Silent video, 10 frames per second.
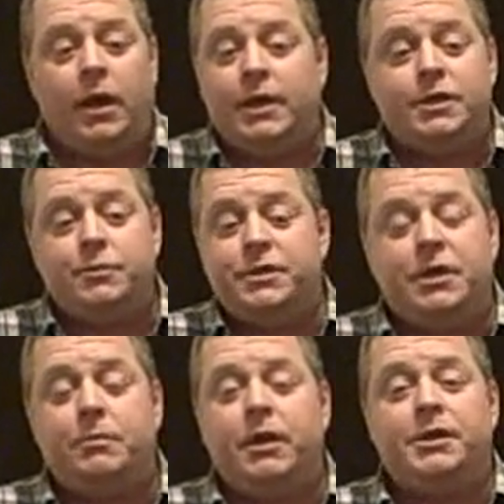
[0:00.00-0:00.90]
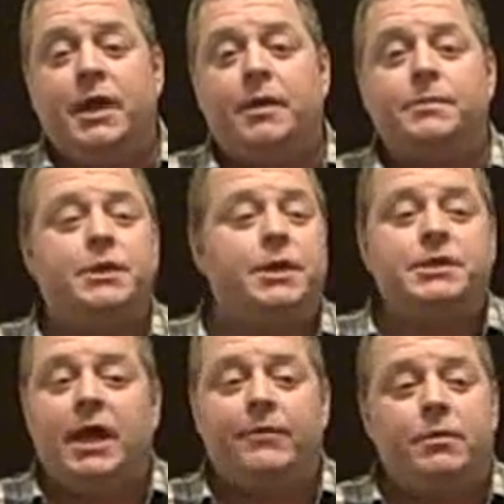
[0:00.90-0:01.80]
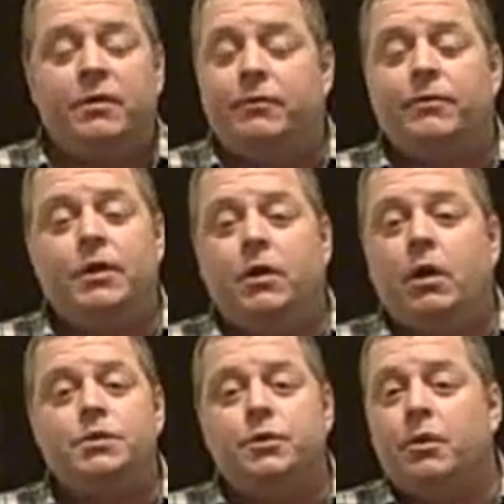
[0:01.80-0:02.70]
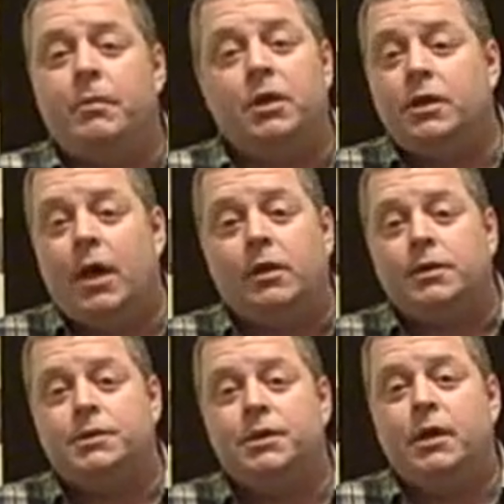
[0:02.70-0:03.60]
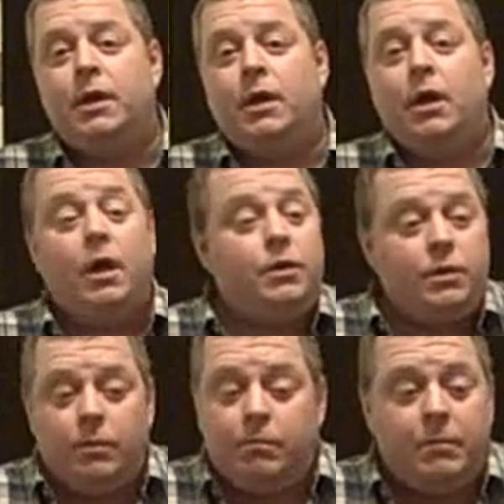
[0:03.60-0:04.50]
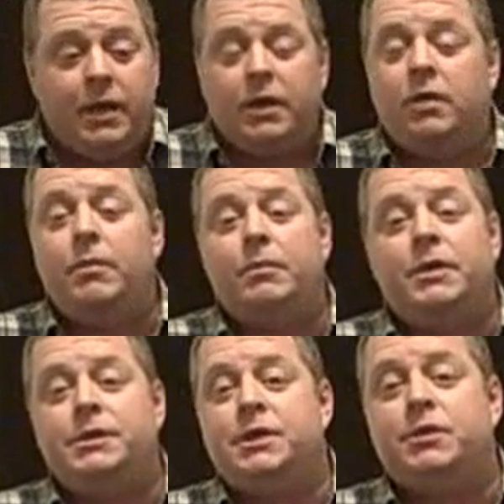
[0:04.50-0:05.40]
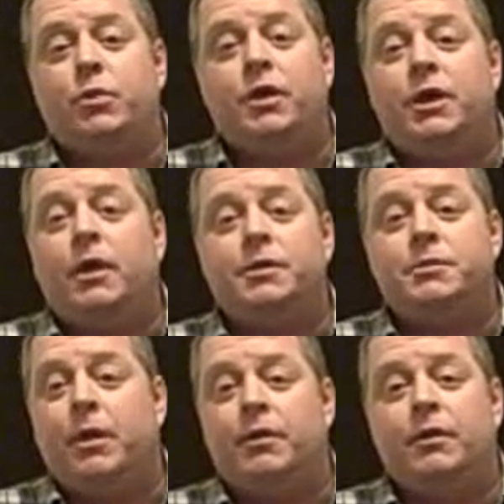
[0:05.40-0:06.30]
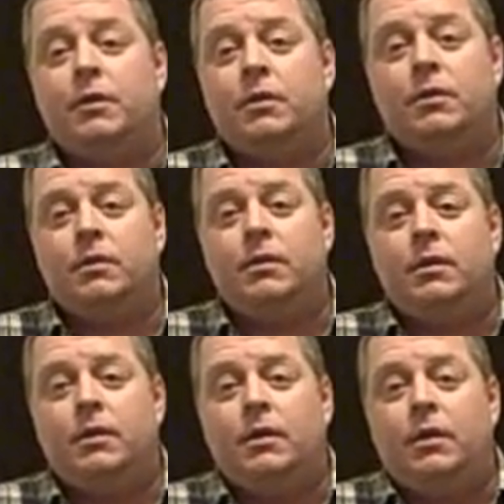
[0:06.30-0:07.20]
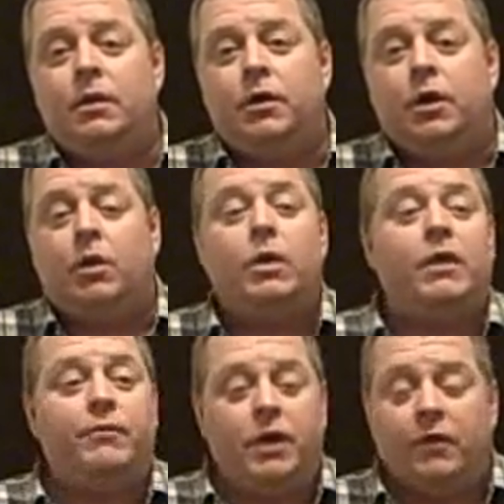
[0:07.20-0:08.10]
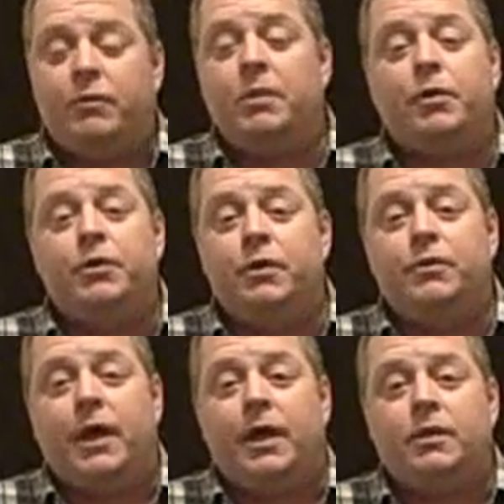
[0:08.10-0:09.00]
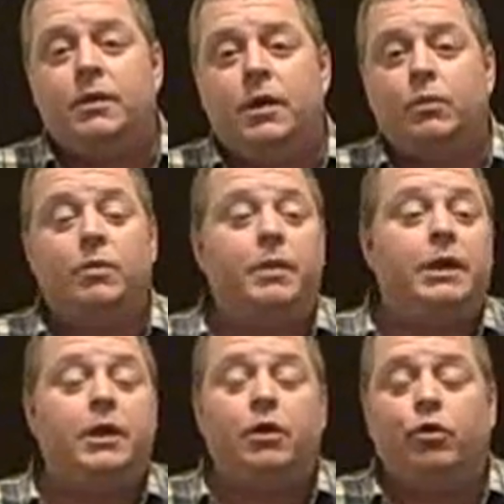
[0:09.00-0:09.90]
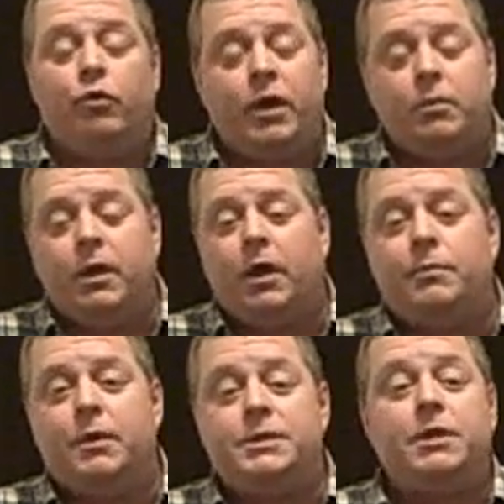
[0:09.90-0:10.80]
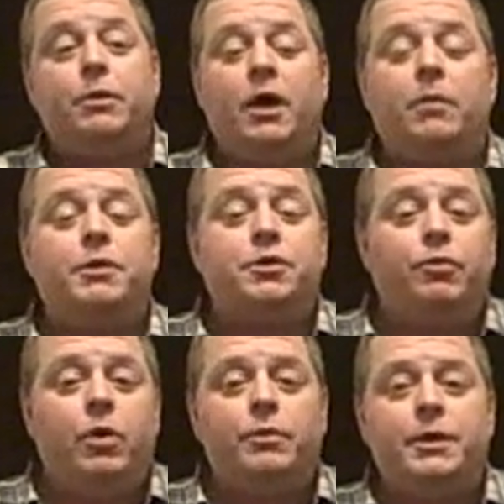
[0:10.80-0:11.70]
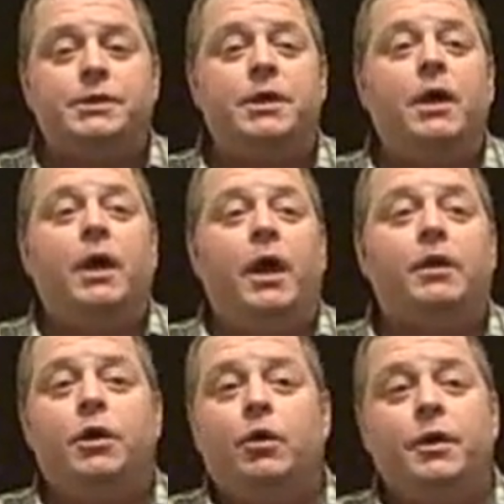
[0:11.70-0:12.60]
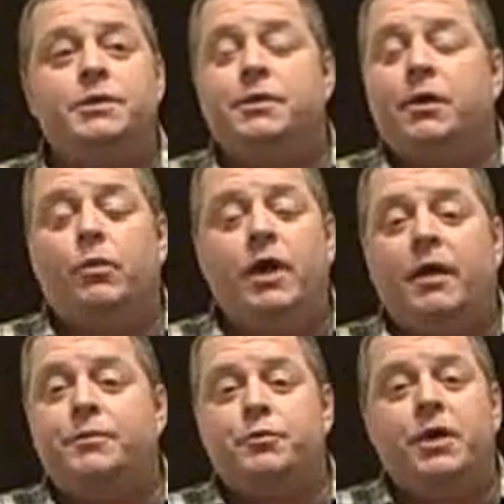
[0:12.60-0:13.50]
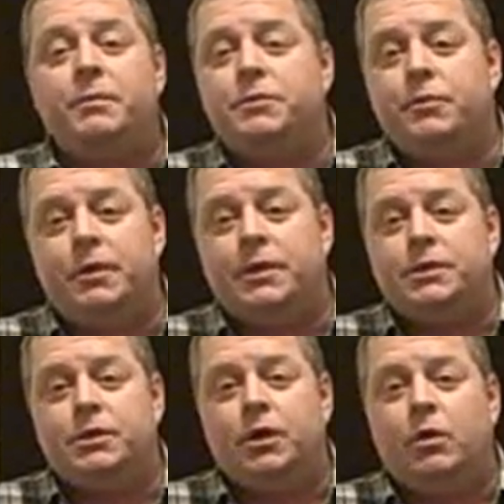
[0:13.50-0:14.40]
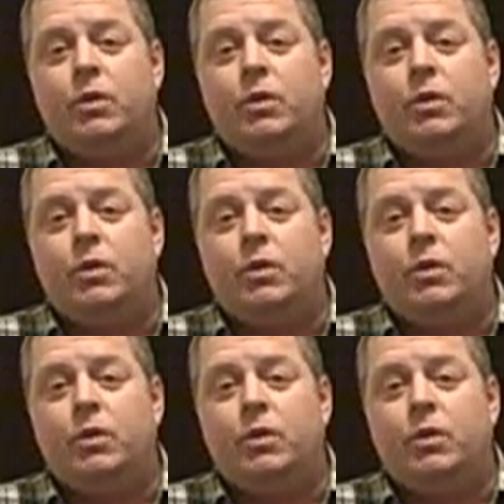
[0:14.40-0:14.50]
And as we said many times, it doesn't have to be $50 or $100 or $1 million. Make a commitment to send $20 a month. If enough people do that, it would be an incredible help to us. It would help us grow this. And here's the thing, we have dreams for this.